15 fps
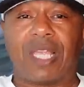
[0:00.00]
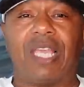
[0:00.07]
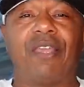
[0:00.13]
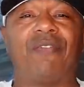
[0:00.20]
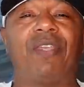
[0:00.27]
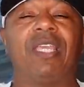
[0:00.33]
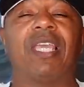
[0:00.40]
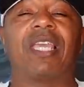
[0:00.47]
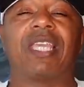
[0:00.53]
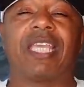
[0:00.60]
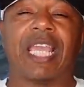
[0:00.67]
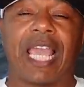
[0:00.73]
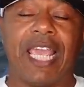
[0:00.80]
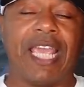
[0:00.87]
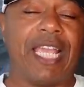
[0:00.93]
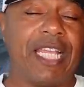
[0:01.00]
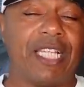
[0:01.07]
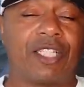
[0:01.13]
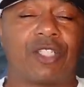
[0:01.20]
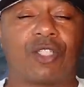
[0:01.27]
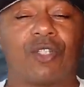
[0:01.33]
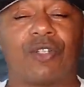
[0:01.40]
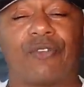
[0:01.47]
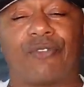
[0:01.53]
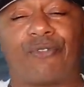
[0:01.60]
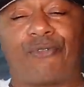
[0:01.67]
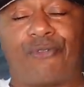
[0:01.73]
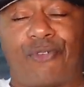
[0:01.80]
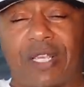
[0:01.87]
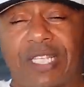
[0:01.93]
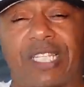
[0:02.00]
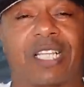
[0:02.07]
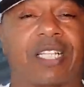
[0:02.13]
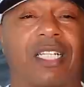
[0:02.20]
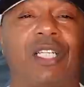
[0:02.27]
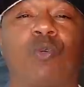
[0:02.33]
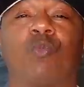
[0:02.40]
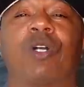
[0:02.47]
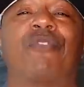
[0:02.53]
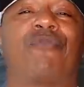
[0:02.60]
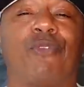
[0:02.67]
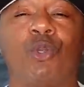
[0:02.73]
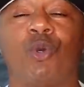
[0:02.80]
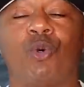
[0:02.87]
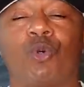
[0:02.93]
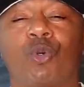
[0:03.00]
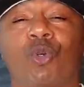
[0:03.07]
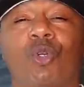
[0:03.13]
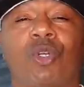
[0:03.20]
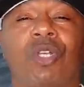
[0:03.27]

If he engaged physically with you,